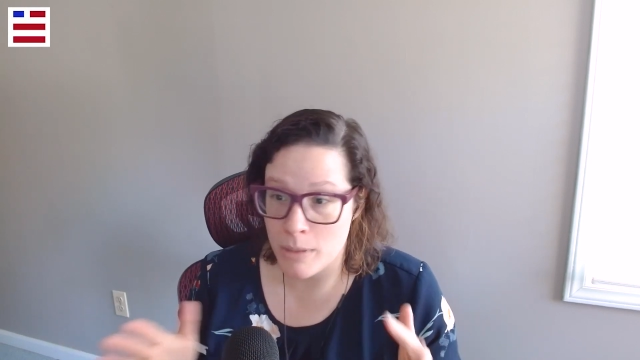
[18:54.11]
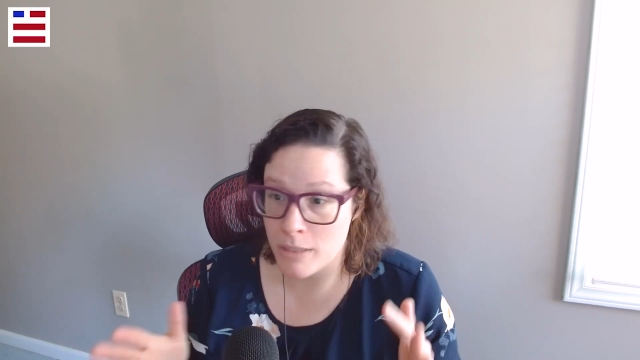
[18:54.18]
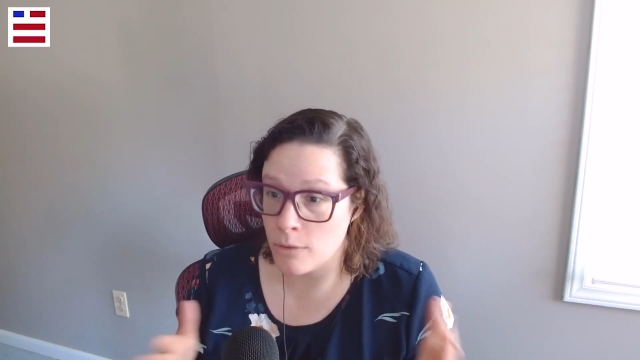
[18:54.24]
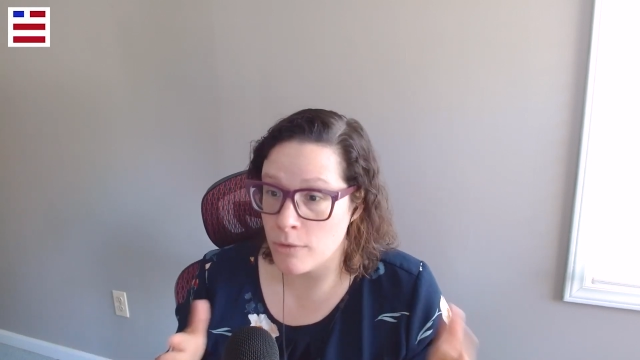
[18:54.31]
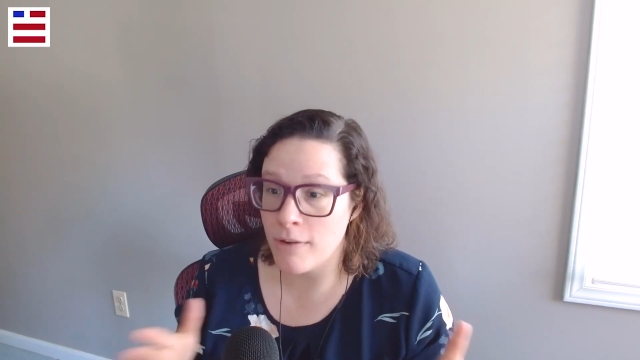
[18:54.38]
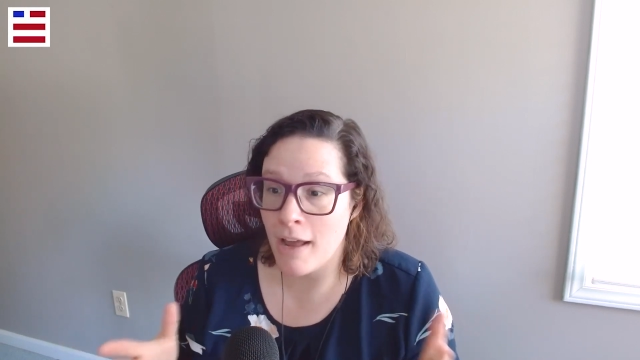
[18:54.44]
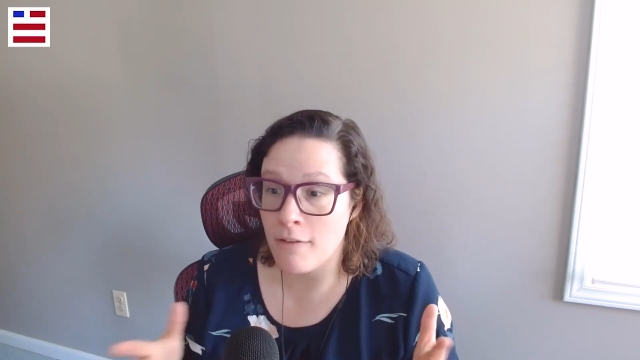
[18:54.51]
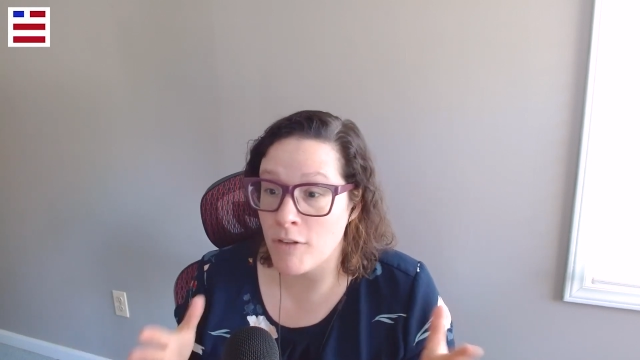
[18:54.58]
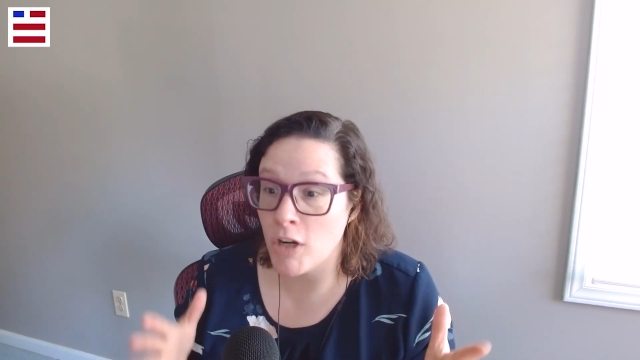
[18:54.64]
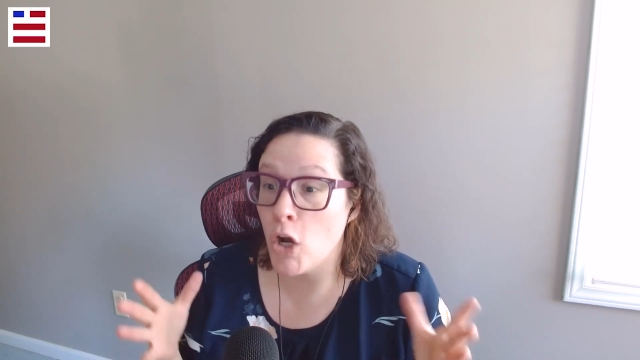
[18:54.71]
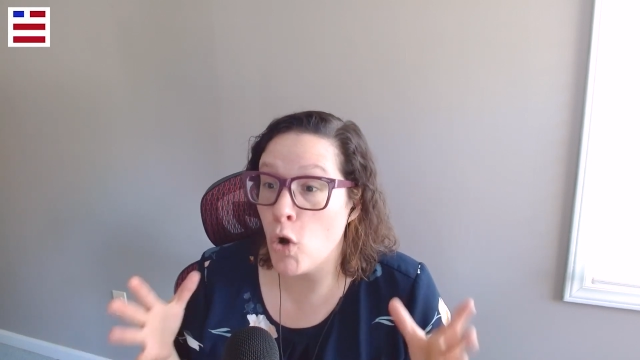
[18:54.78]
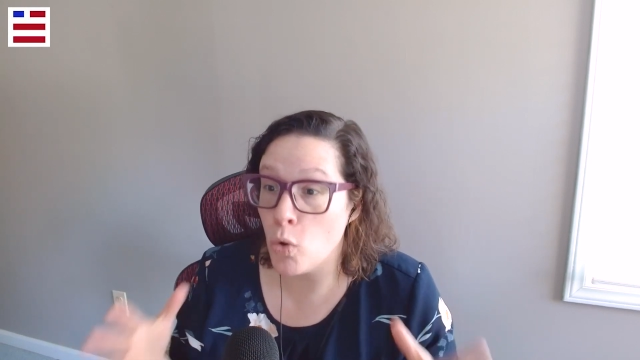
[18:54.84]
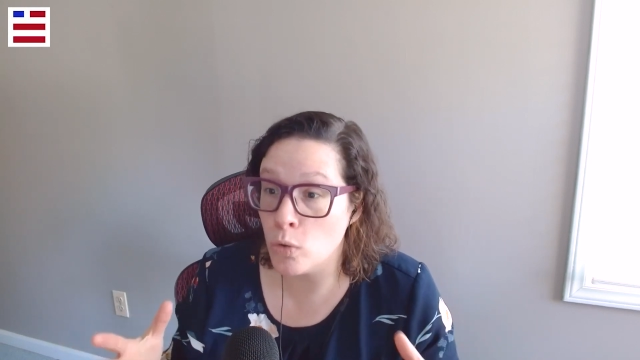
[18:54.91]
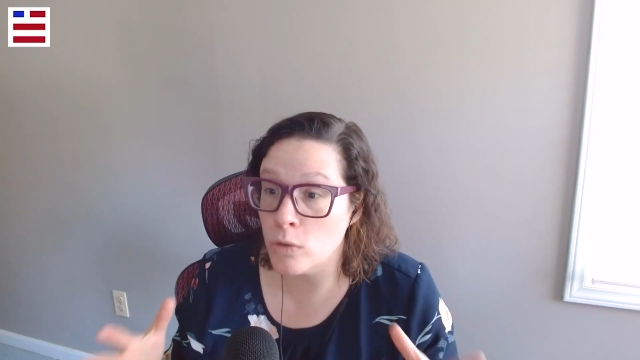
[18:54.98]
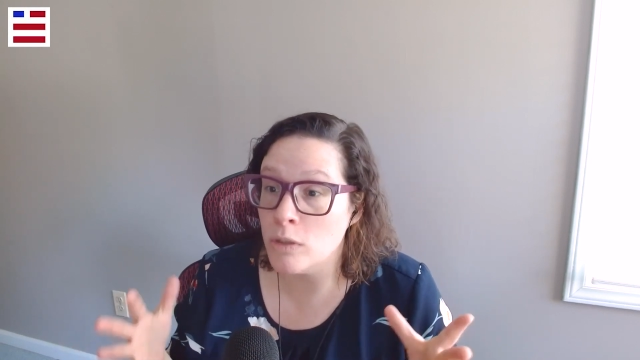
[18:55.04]
we sort of have a
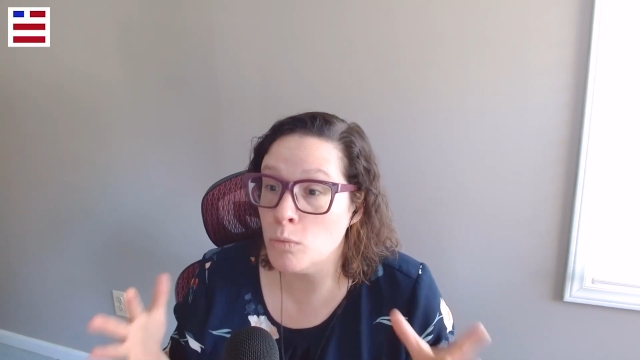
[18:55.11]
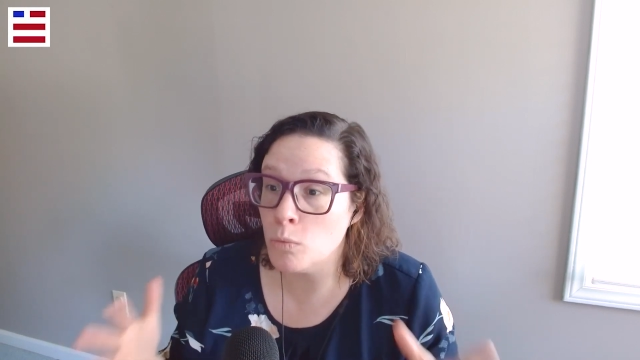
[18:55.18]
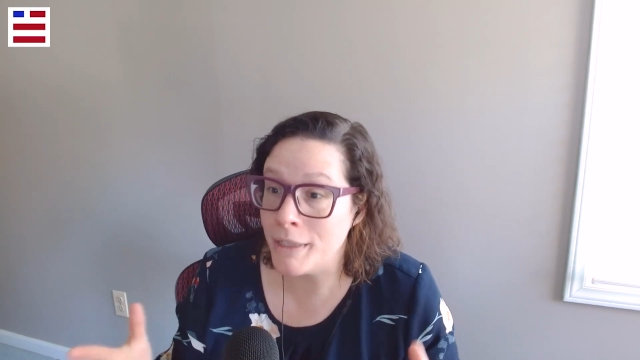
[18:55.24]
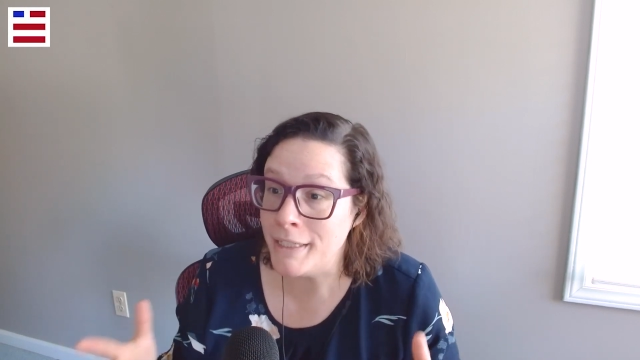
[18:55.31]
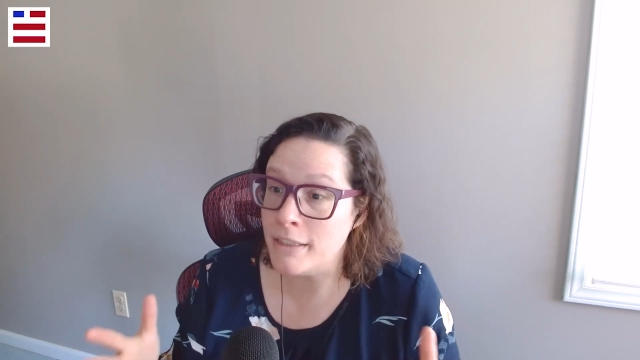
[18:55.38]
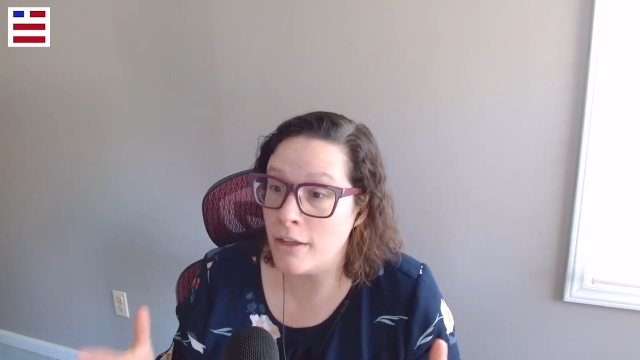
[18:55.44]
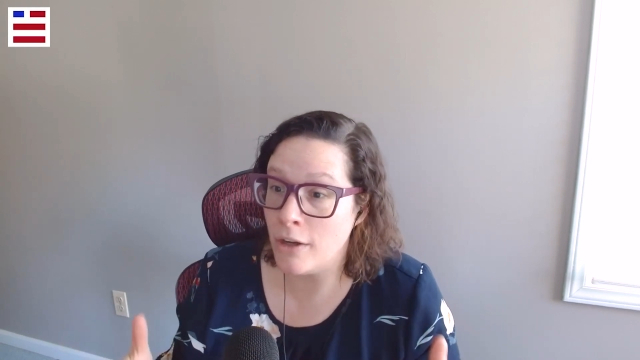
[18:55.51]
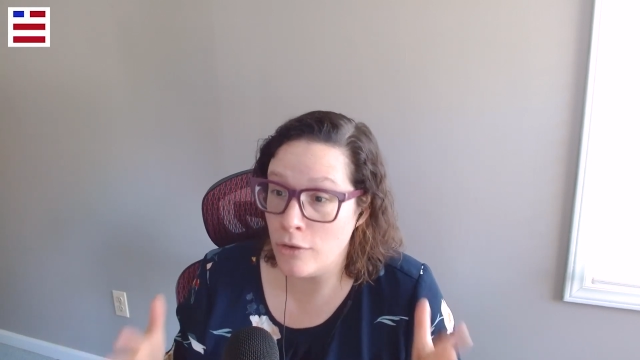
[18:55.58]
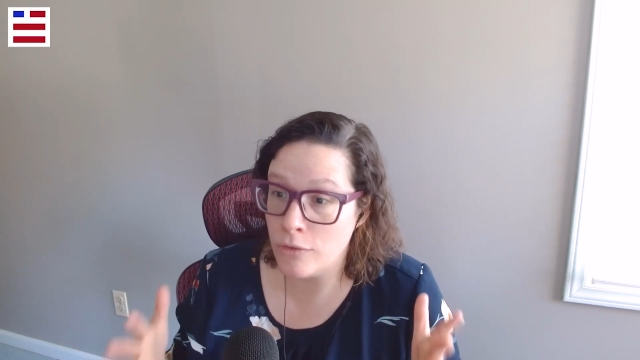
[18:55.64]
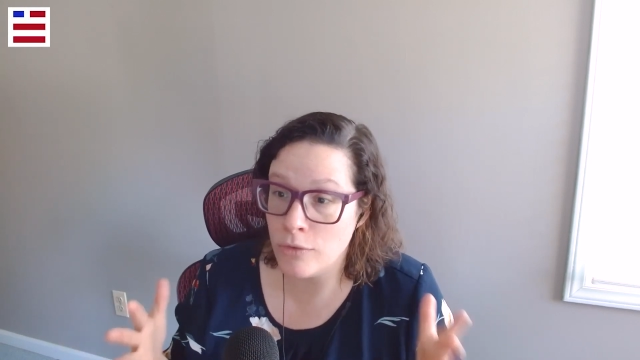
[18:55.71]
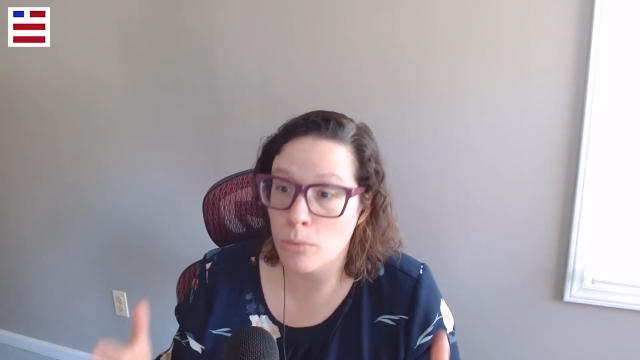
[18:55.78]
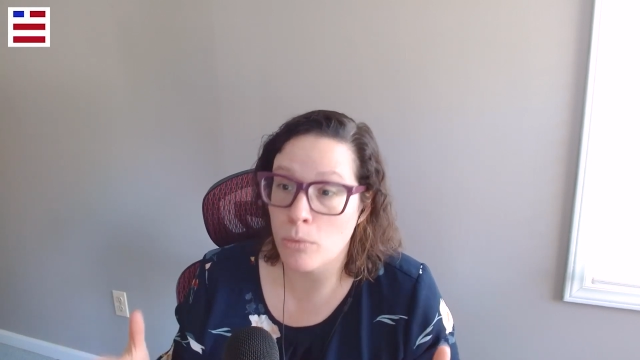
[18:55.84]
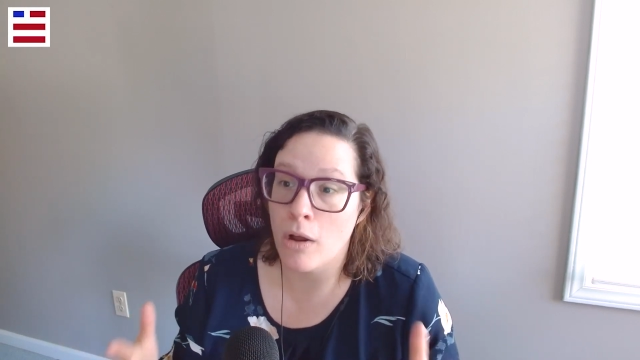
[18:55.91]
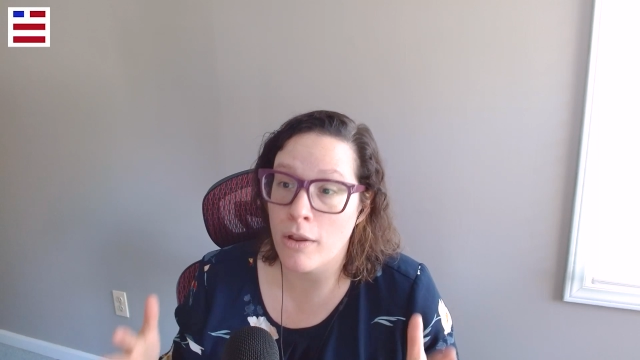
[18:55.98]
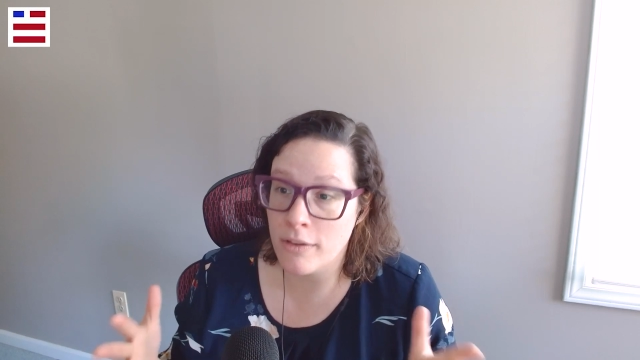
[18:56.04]
golden window
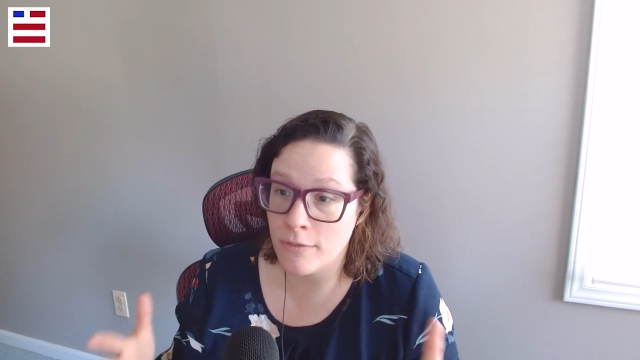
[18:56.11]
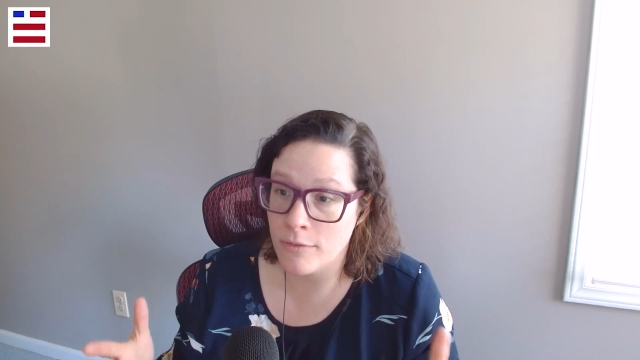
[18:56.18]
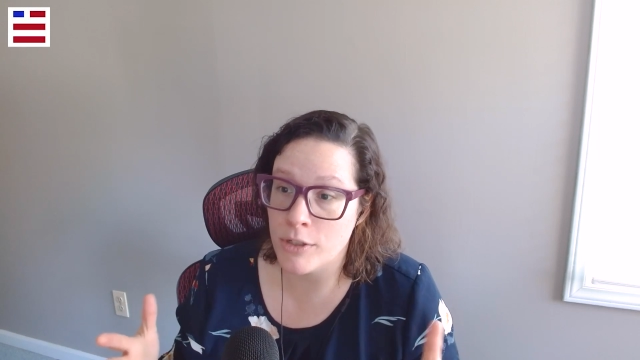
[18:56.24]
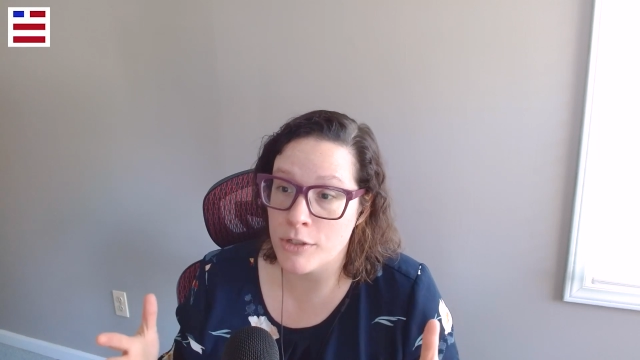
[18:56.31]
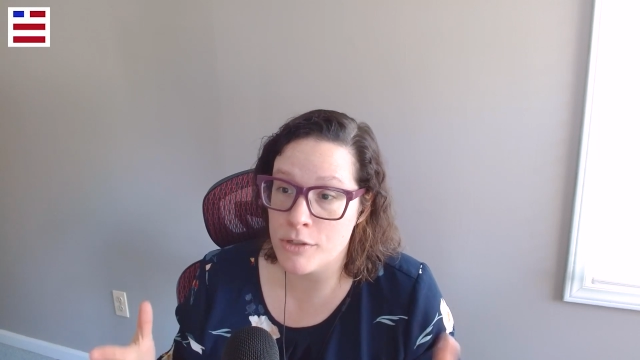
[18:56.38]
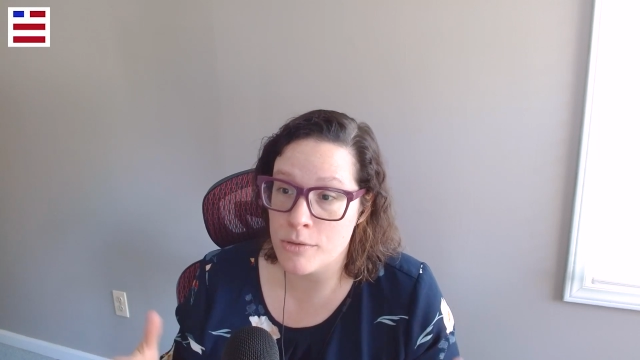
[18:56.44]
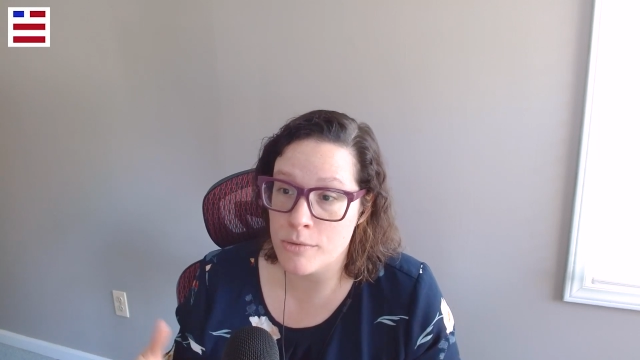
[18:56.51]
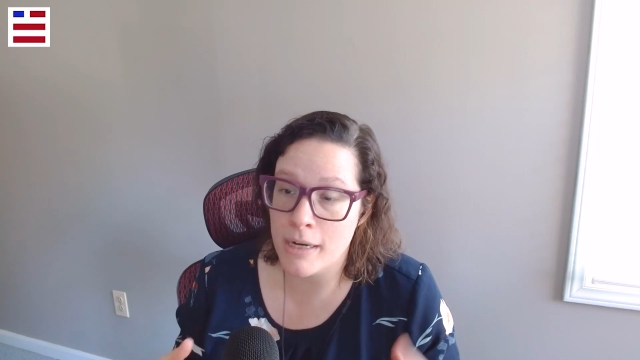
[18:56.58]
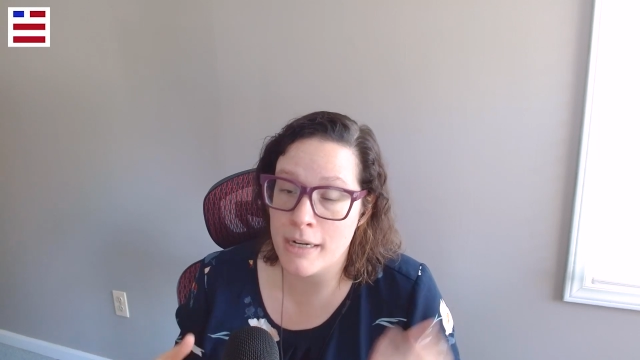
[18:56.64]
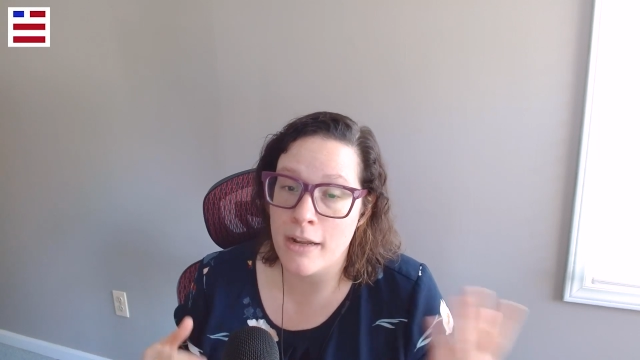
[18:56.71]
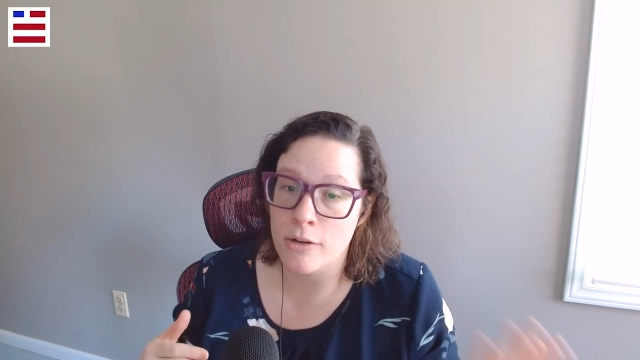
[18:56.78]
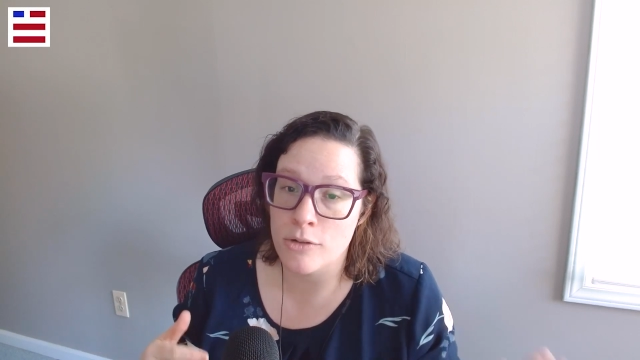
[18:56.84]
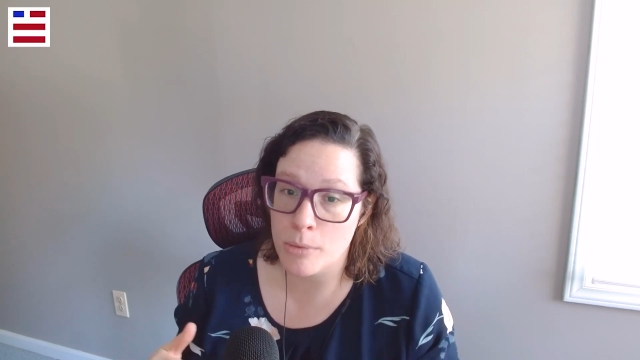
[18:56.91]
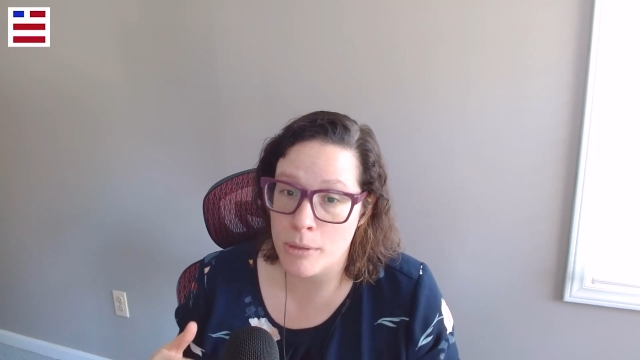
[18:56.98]
for Roth conversions right now,